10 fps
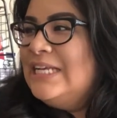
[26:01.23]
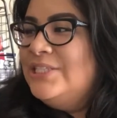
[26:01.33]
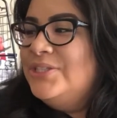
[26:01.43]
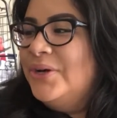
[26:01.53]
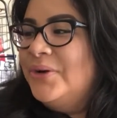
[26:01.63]

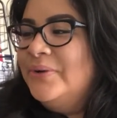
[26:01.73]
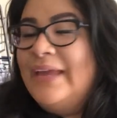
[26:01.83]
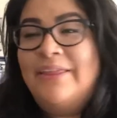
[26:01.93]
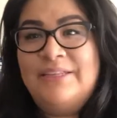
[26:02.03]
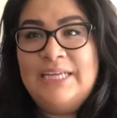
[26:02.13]
so
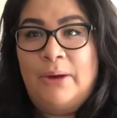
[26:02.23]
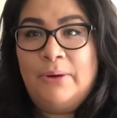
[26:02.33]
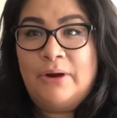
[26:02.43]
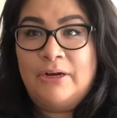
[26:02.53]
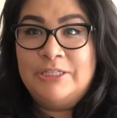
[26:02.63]
yeah, the
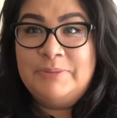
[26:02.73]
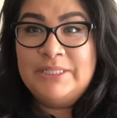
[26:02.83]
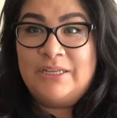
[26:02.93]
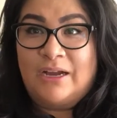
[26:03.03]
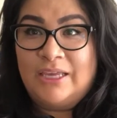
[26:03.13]
tower card has been
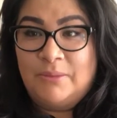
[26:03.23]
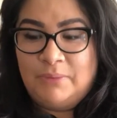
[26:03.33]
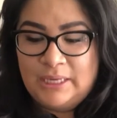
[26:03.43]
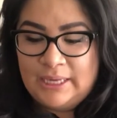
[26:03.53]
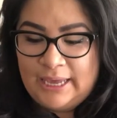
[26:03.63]
stalking me